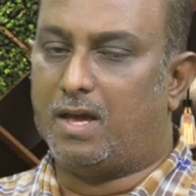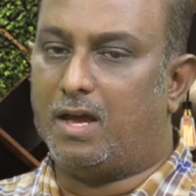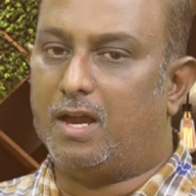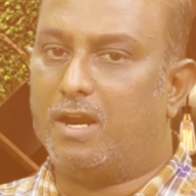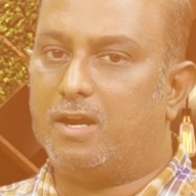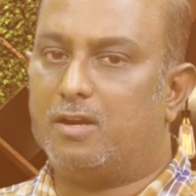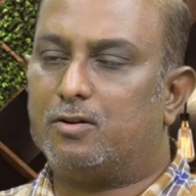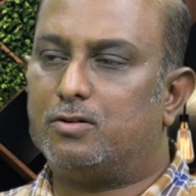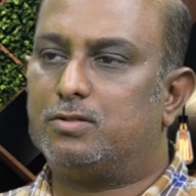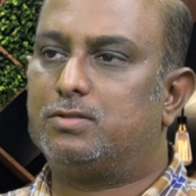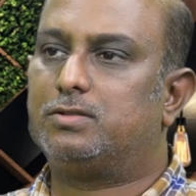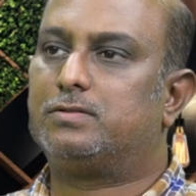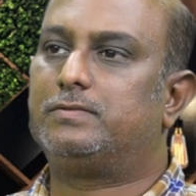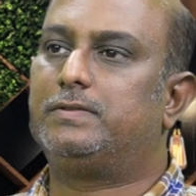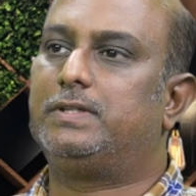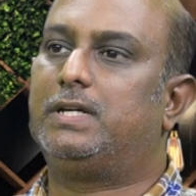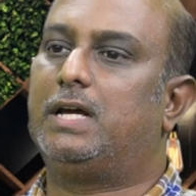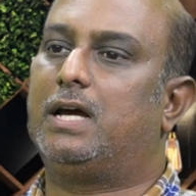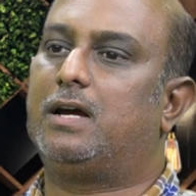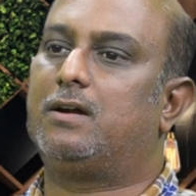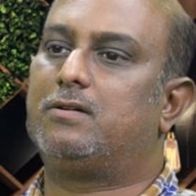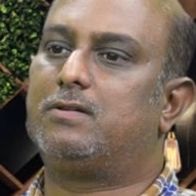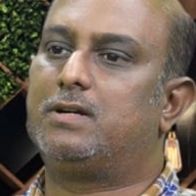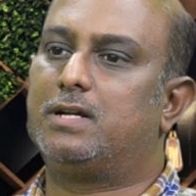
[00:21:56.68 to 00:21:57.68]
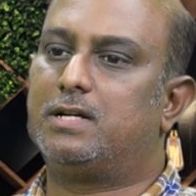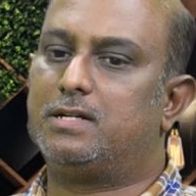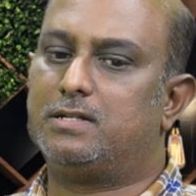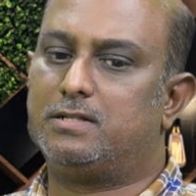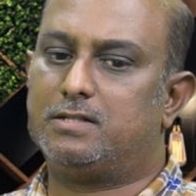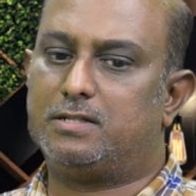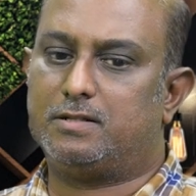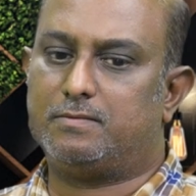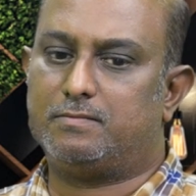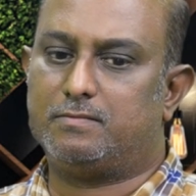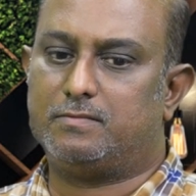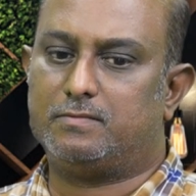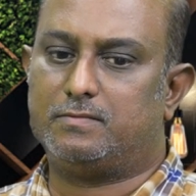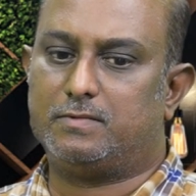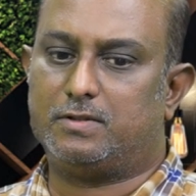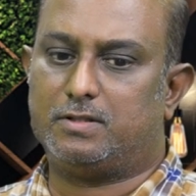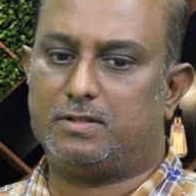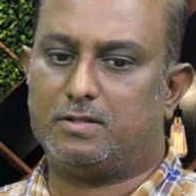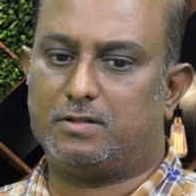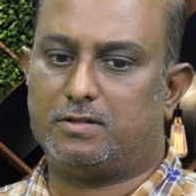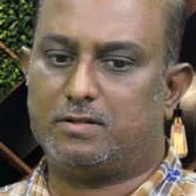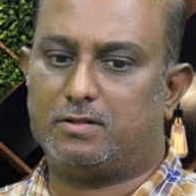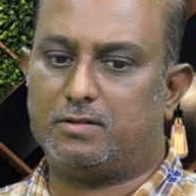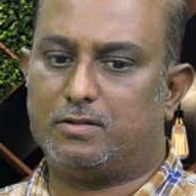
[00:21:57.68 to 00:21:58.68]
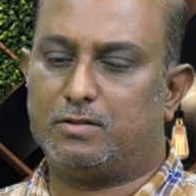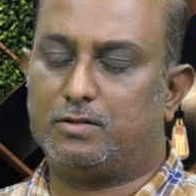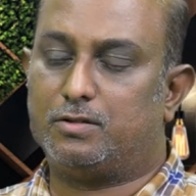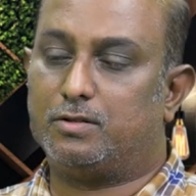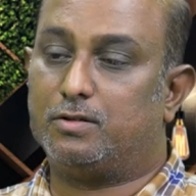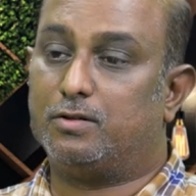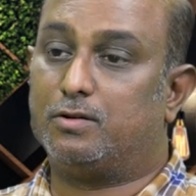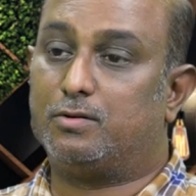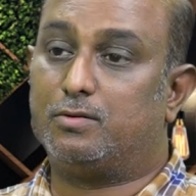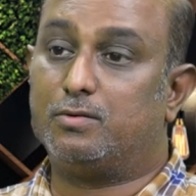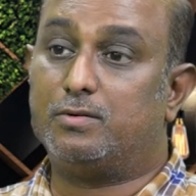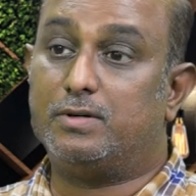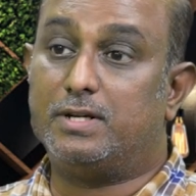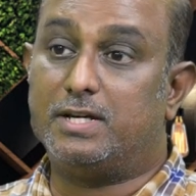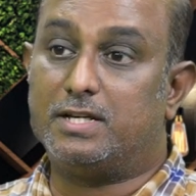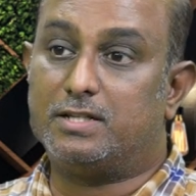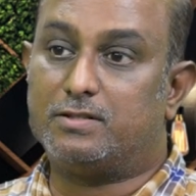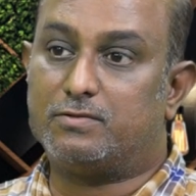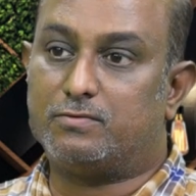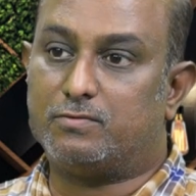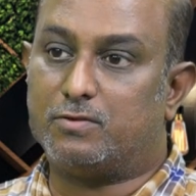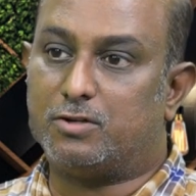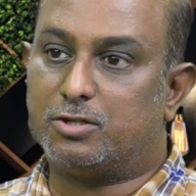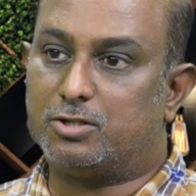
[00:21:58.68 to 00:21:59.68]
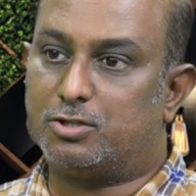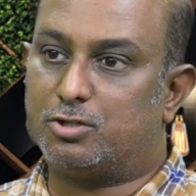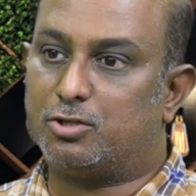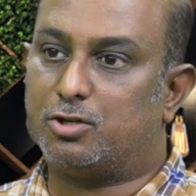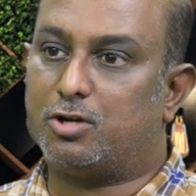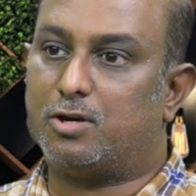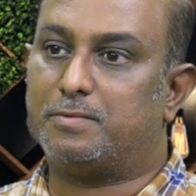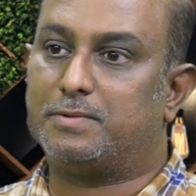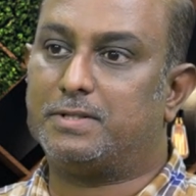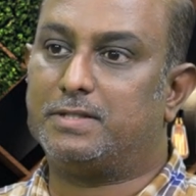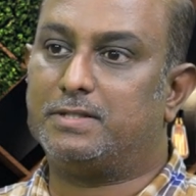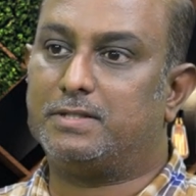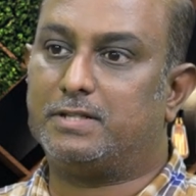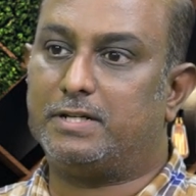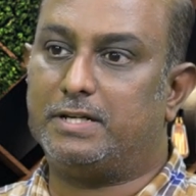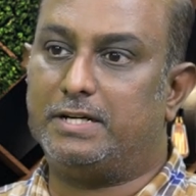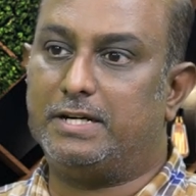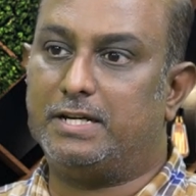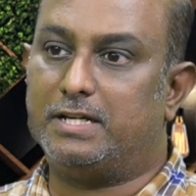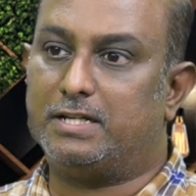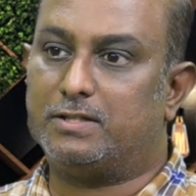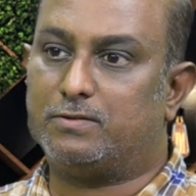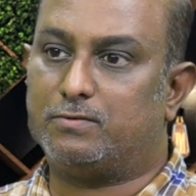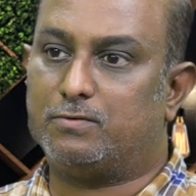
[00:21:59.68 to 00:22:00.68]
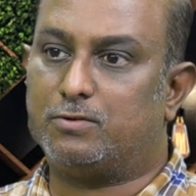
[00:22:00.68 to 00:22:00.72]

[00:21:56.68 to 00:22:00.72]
and also we have done some 2 days workshops and 3 days